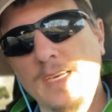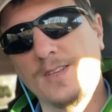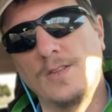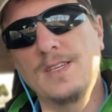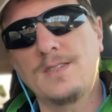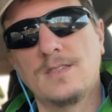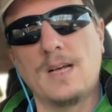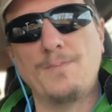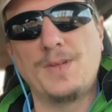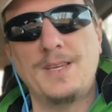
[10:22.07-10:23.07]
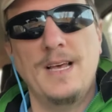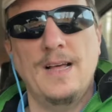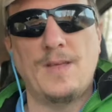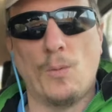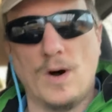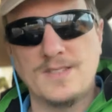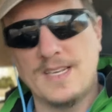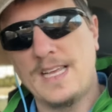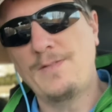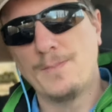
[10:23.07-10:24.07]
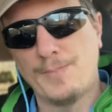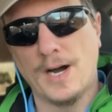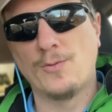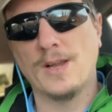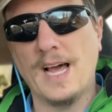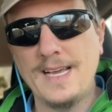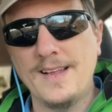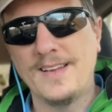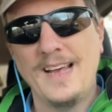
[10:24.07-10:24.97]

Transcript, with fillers: So this is something that wasn't even bug related,